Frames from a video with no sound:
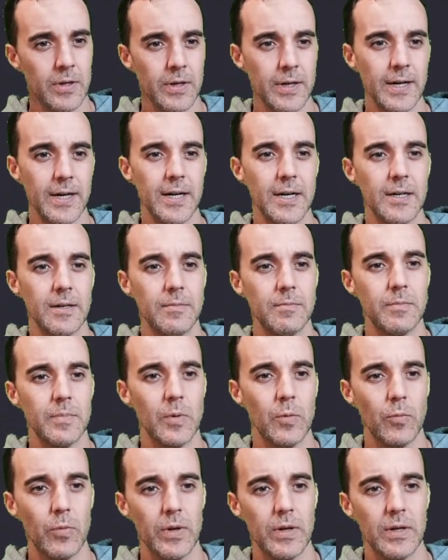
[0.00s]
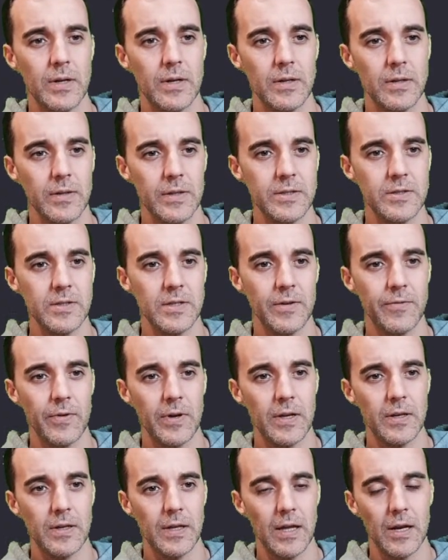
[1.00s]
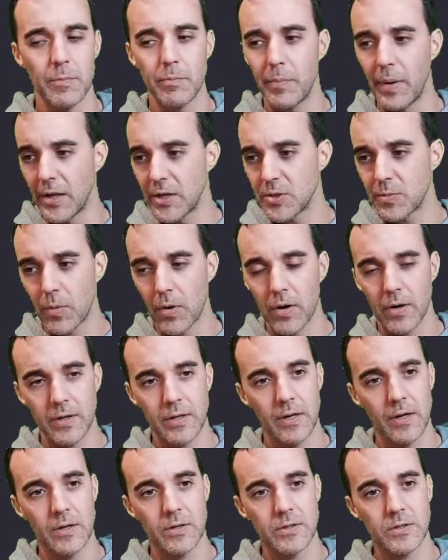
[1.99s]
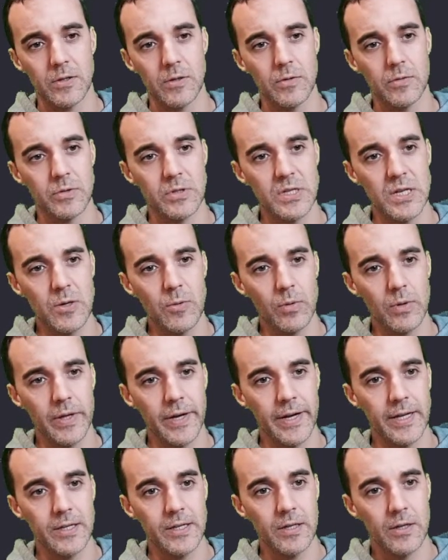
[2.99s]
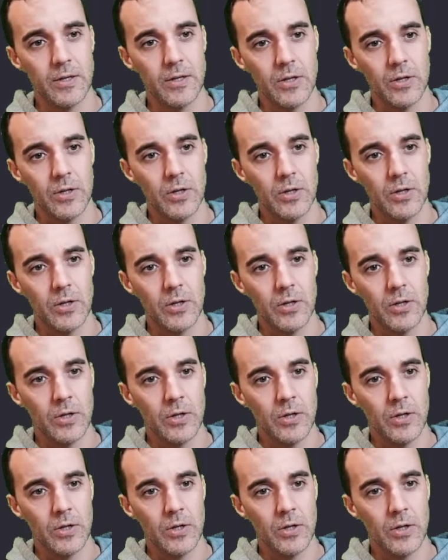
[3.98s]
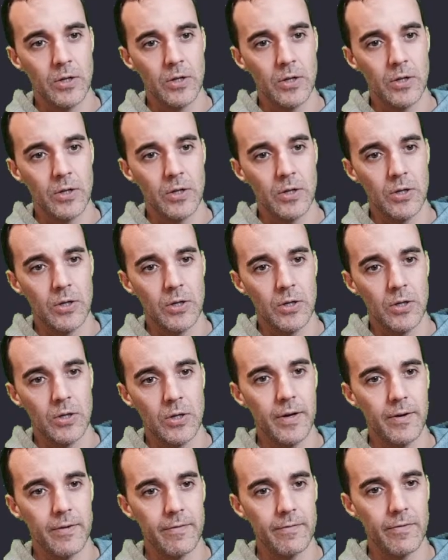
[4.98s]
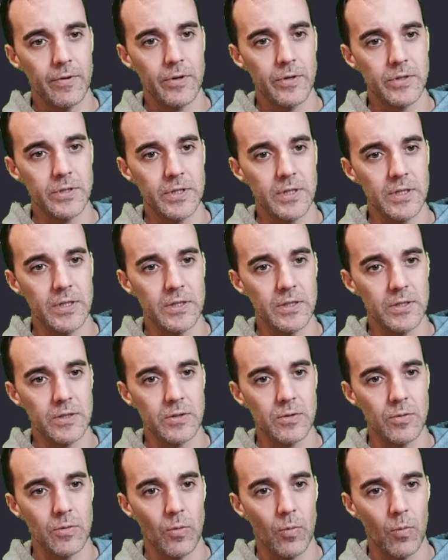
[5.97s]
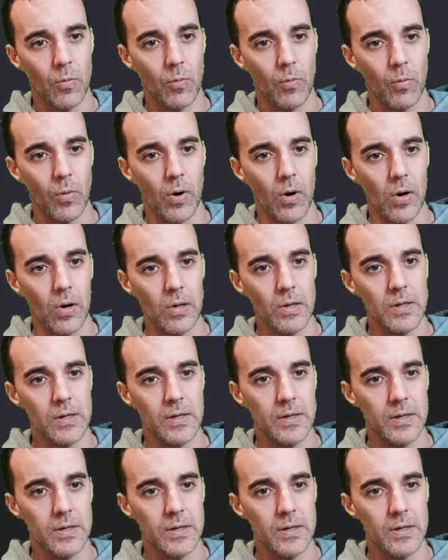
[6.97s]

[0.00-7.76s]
Let's see if we can get a benchmark here. So SQLite journal mode versus wall.